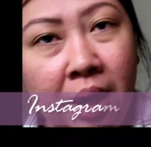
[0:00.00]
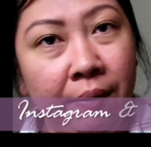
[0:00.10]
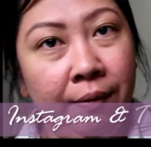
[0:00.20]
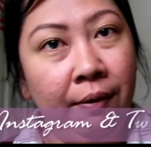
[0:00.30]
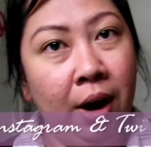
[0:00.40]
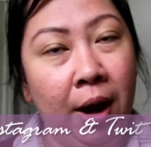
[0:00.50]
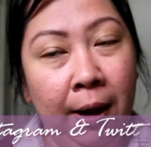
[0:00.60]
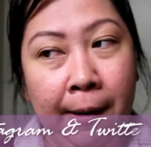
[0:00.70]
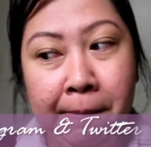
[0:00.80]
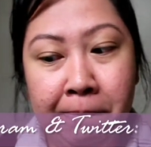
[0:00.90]
got it
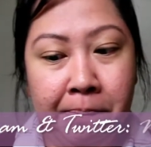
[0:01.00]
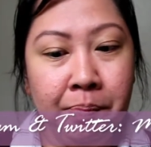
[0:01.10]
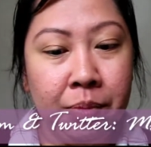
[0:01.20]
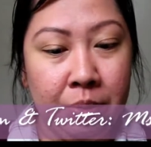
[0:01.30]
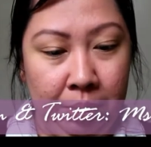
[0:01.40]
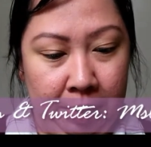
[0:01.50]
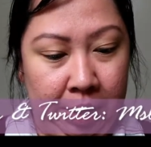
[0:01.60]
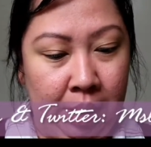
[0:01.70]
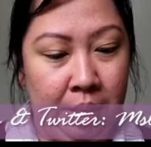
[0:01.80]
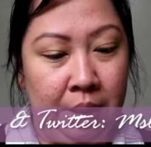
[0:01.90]
from, where do
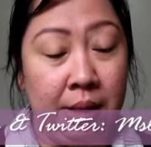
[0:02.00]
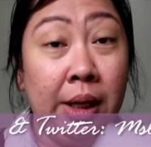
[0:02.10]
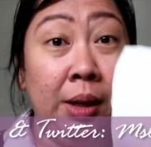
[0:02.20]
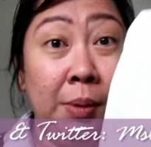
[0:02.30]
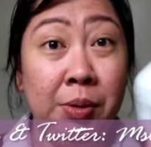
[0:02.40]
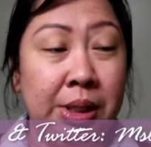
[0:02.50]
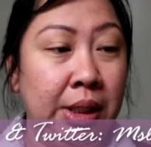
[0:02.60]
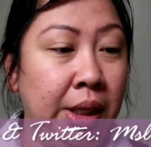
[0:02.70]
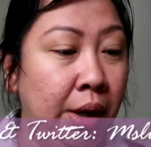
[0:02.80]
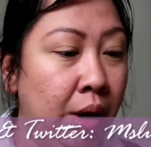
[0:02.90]
I get this? I got my
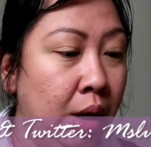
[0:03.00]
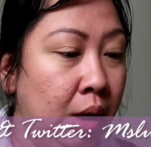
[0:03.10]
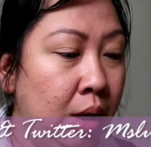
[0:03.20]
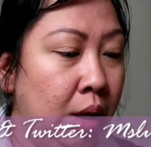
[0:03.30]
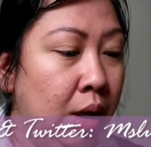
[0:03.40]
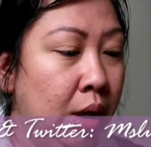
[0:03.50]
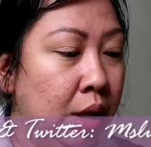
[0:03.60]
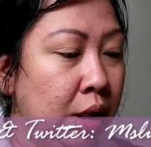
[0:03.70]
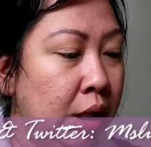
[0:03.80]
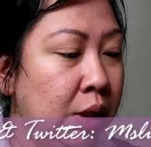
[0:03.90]
receipt here.
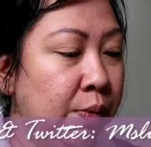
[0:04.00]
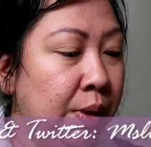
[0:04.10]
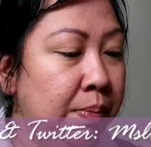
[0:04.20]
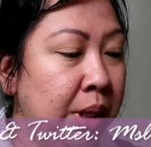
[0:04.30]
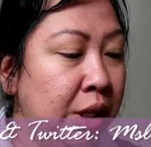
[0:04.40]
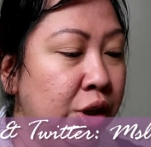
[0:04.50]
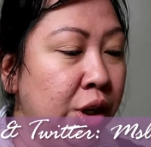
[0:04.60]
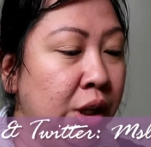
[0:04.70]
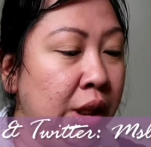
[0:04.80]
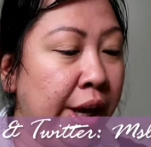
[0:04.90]
It's from
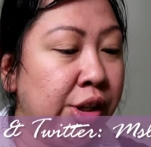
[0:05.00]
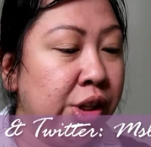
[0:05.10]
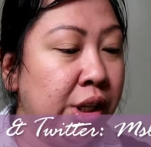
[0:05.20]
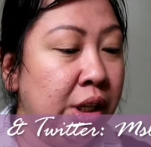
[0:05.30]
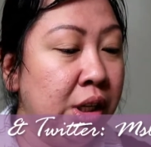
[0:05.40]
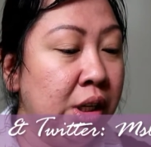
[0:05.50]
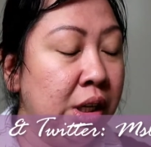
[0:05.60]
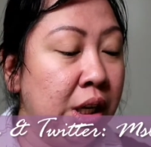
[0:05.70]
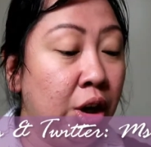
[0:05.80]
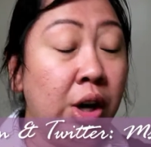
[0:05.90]
Nature
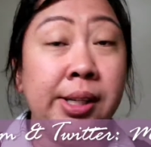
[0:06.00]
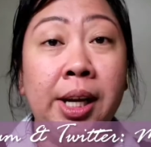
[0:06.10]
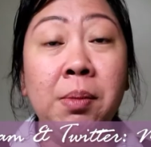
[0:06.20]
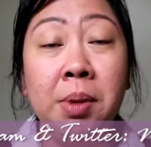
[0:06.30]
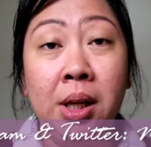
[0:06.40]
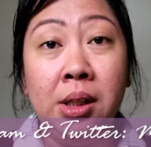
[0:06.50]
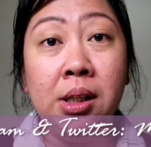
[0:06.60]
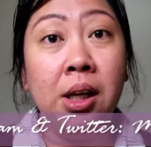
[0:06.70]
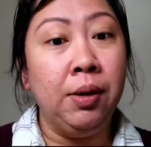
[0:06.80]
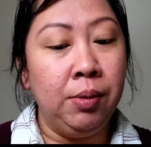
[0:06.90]
Collection in Crossiron
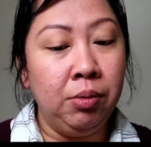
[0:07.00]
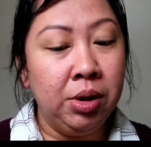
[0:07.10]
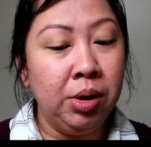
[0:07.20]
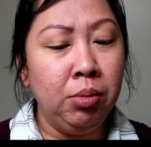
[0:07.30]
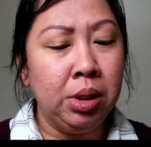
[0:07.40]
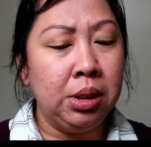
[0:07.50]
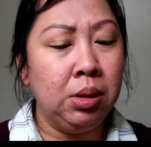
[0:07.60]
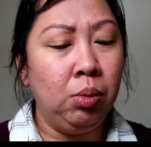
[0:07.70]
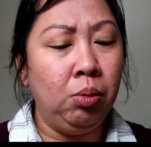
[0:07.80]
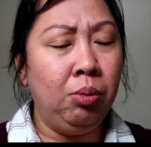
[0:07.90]
Mills. If you're wondering
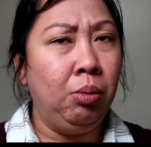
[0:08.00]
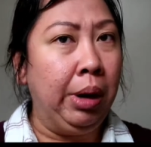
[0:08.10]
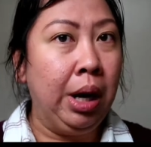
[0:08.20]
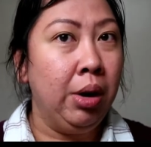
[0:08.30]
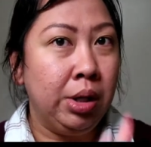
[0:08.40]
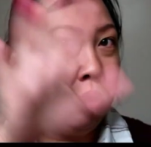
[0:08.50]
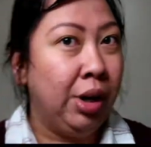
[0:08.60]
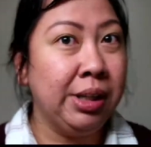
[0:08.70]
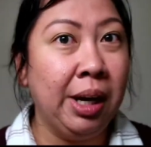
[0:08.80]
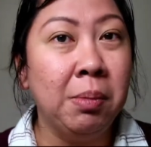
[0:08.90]
where is
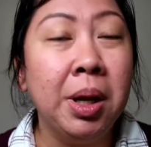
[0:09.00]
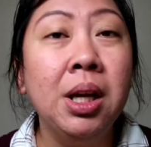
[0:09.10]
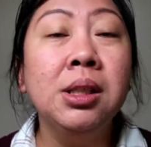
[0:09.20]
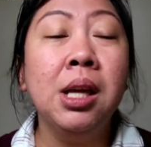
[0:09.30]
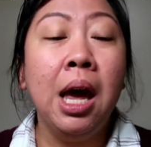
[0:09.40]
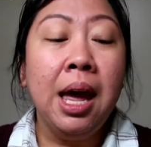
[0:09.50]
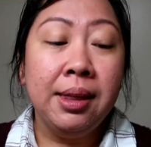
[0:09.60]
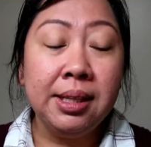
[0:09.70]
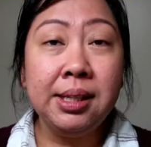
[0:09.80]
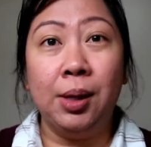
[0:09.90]
Crossiron Mills,
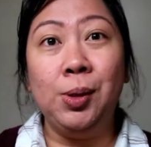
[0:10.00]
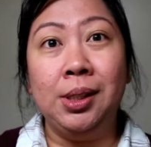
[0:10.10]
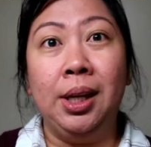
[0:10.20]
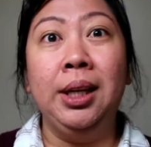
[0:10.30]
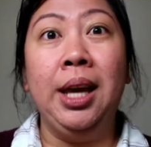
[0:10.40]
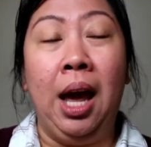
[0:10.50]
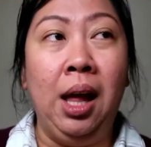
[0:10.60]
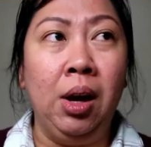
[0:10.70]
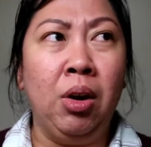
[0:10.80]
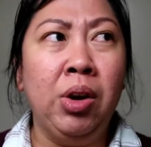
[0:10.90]
this is outside
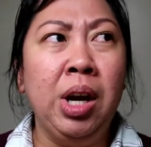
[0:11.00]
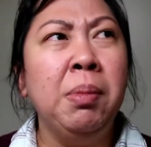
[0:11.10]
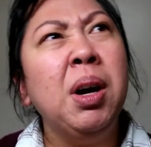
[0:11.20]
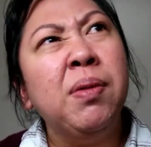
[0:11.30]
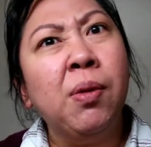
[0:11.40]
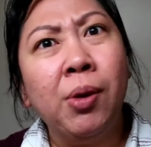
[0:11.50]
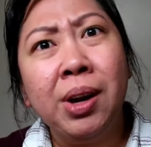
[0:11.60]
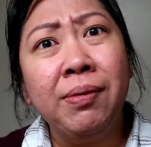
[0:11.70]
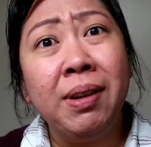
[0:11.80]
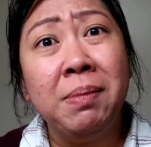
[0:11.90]
Calgary, about
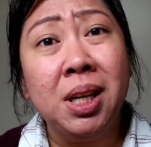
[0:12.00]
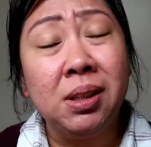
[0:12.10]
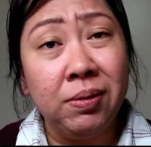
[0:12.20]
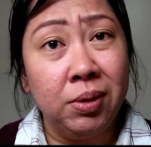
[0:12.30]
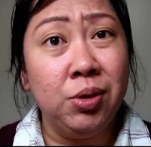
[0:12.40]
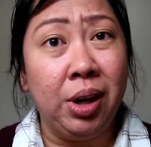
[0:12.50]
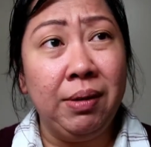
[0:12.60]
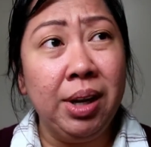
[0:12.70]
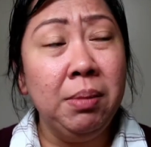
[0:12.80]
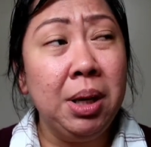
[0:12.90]
45 minutes if you're
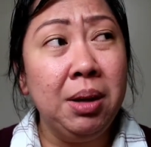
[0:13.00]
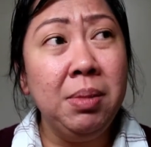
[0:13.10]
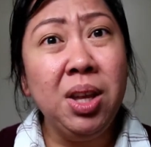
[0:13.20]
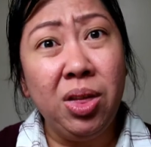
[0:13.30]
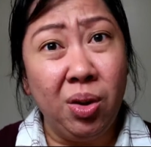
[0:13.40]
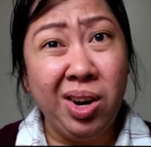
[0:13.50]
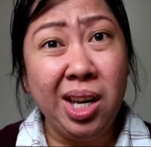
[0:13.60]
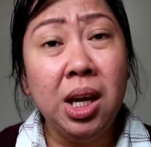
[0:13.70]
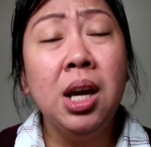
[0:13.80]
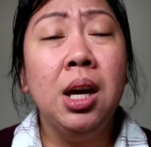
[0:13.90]
driving, maybe
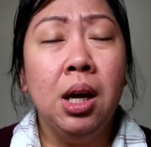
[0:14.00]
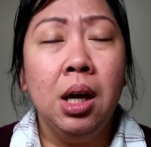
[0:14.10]
30.